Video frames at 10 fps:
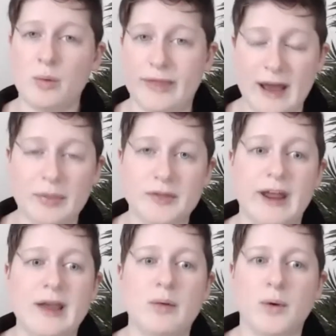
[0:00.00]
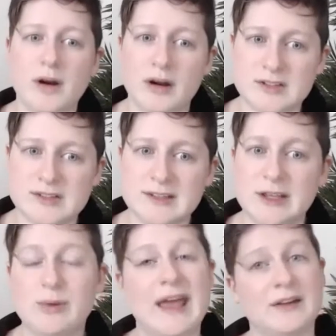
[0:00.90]
Without the right words,
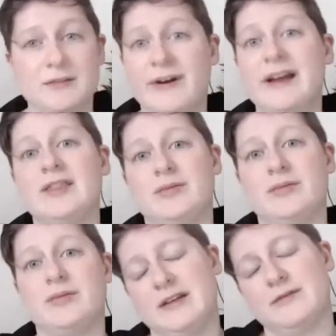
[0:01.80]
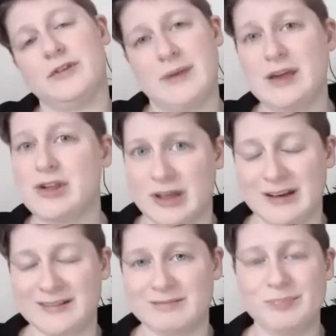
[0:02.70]
you can't find the right
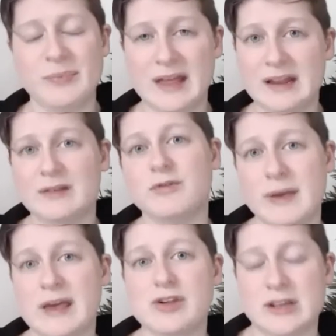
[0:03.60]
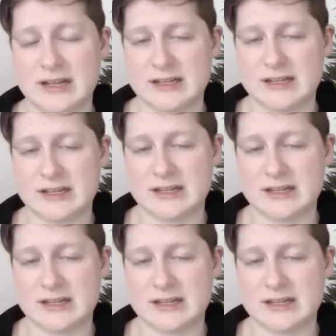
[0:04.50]
information, and information is.